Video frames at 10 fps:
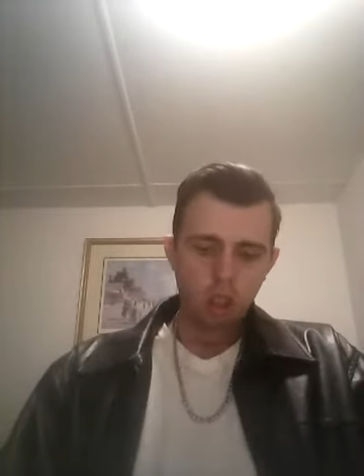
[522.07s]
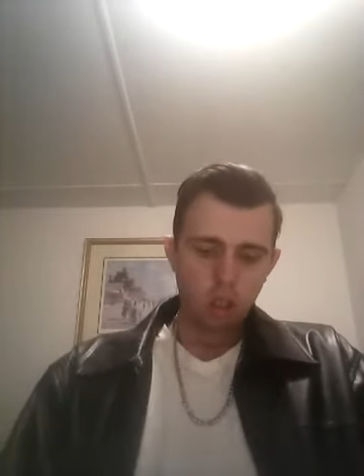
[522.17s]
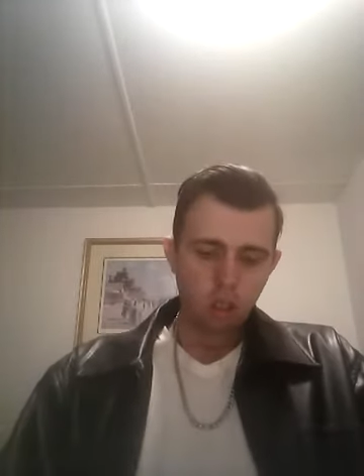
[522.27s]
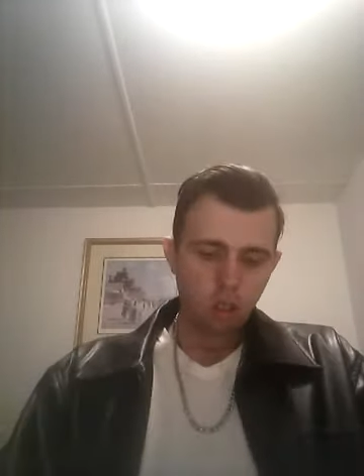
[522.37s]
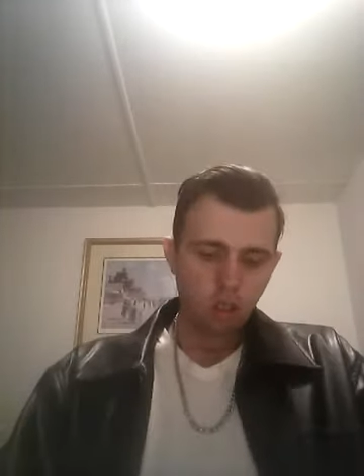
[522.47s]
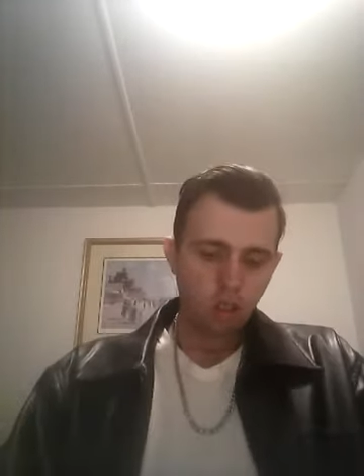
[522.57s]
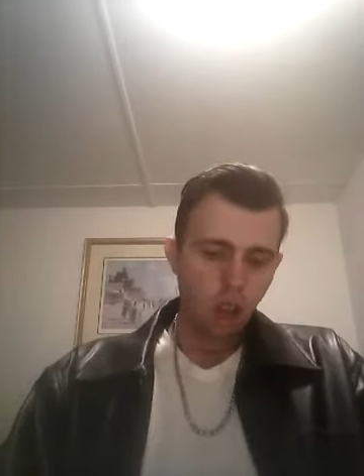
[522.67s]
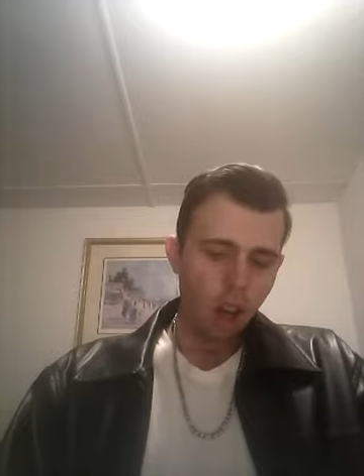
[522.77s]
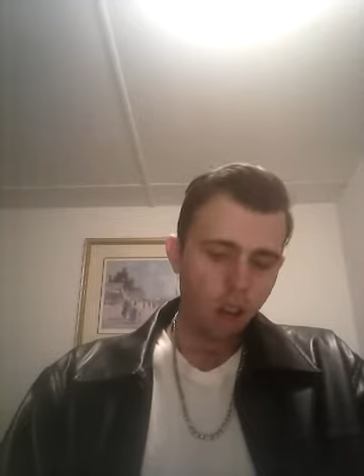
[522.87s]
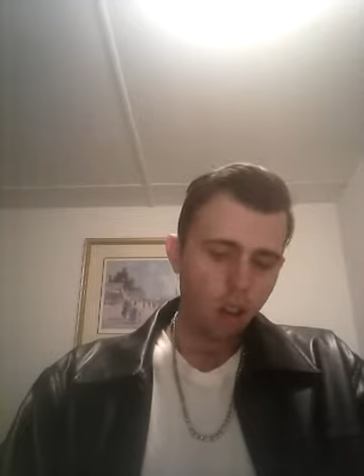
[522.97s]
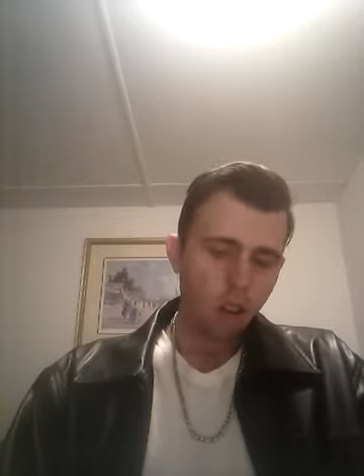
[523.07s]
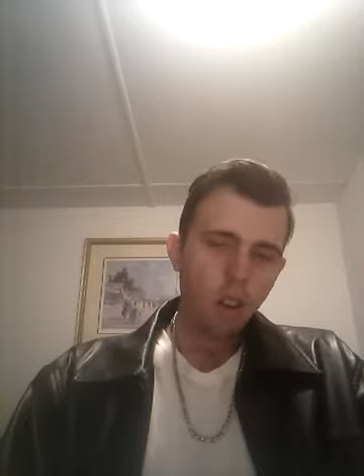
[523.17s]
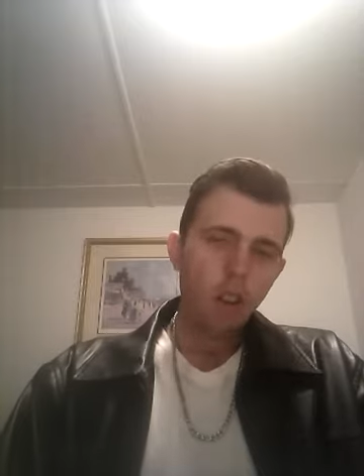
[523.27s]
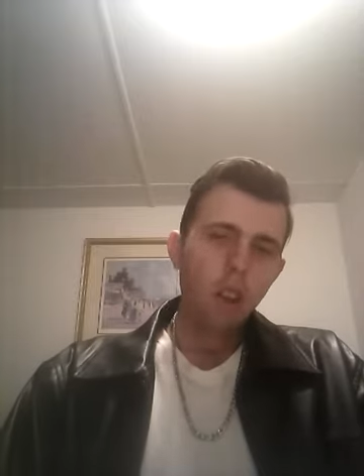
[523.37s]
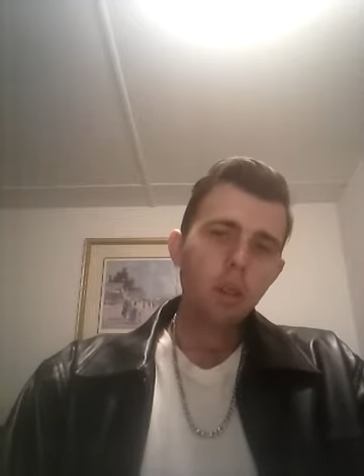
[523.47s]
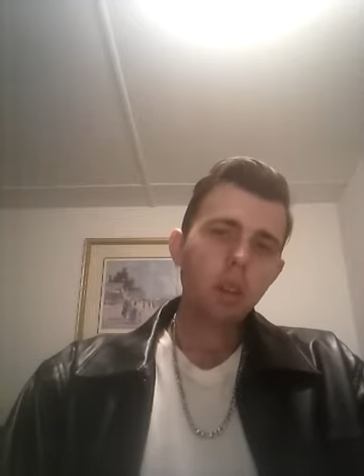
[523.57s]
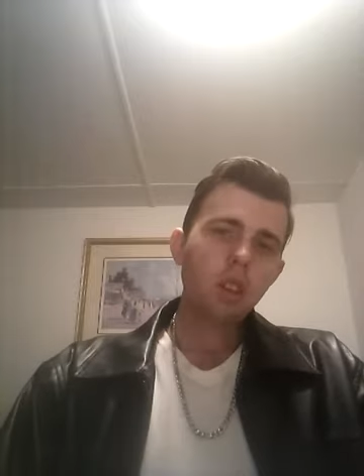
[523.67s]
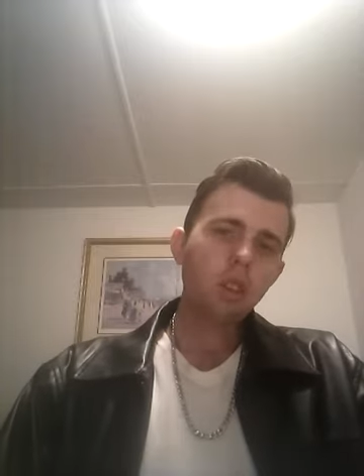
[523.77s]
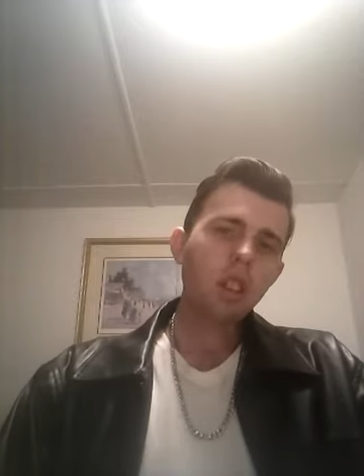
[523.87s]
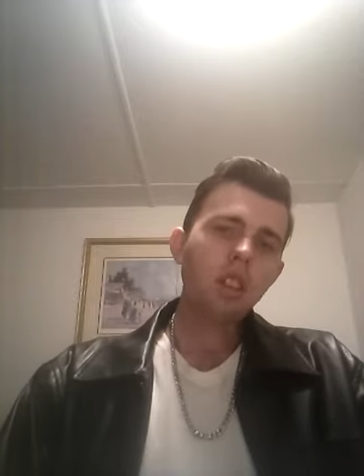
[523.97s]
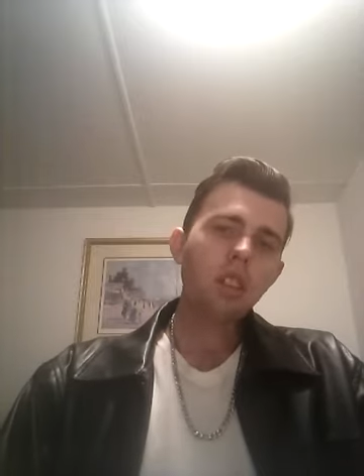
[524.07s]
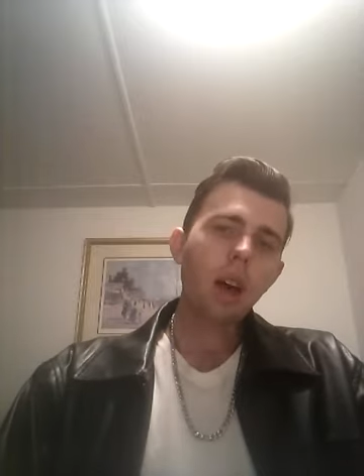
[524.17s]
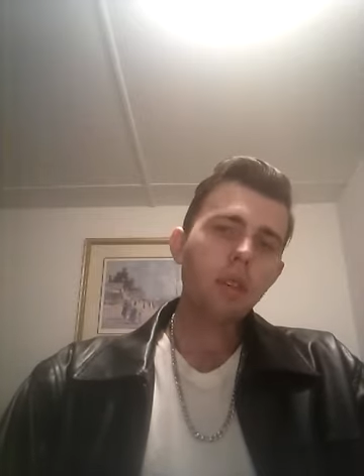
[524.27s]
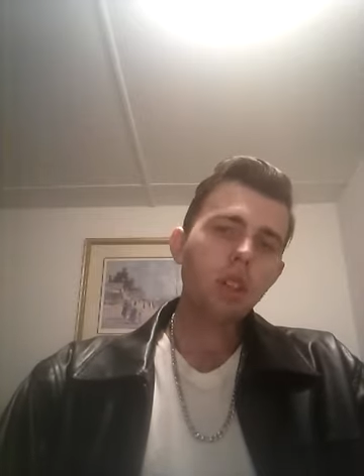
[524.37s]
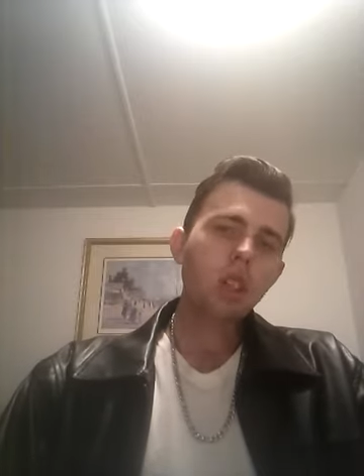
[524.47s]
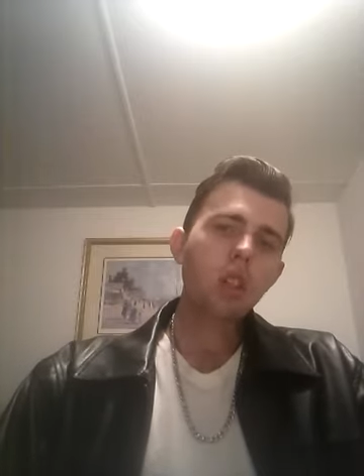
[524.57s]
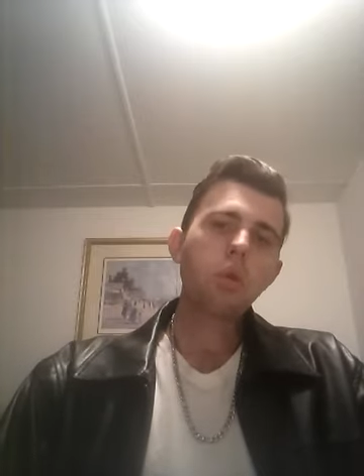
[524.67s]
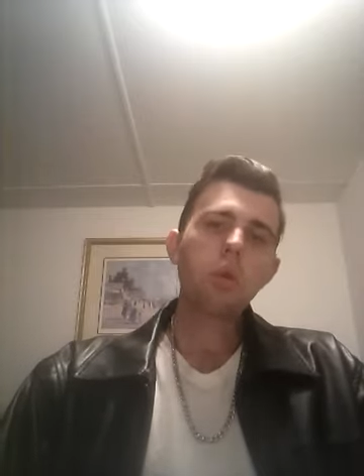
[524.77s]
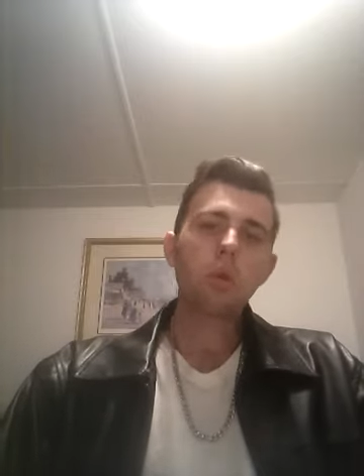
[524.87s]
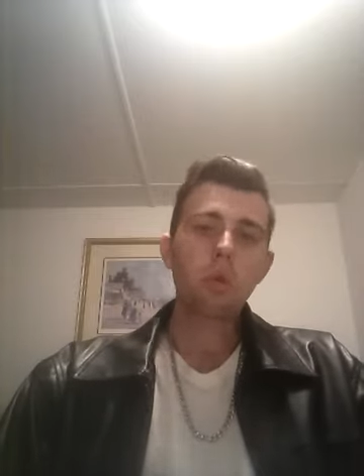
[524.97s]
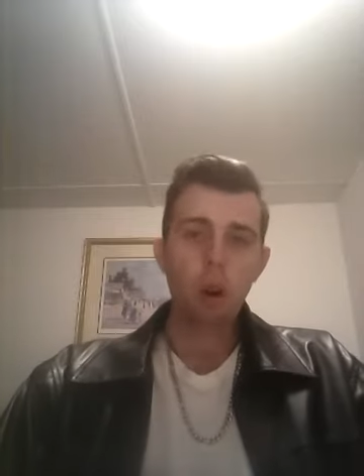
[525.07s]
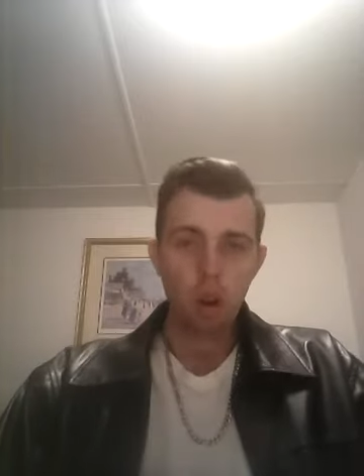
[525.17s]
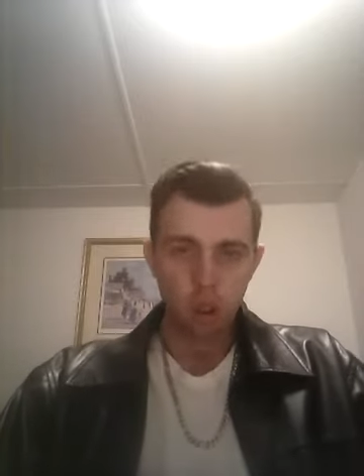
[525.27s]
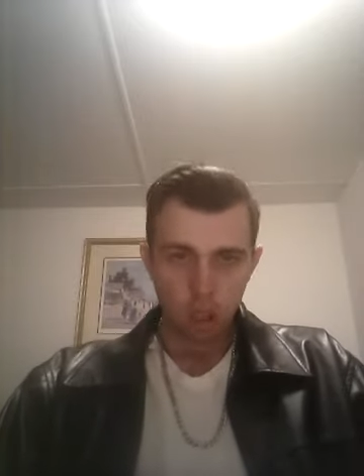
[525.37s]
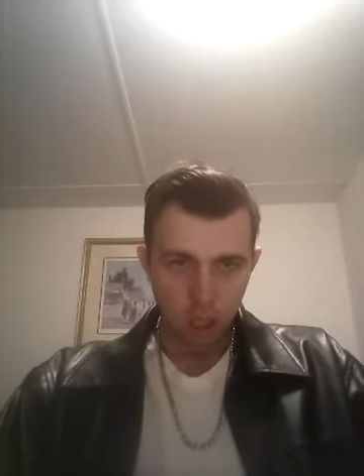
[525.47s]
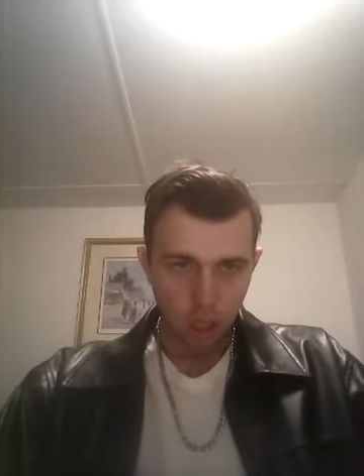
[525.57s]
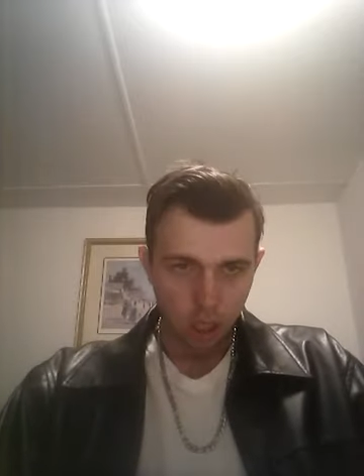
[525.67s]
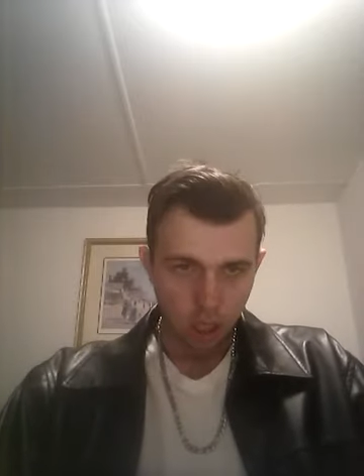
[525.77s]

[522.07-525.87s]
brace your style, because these type of jeans would work.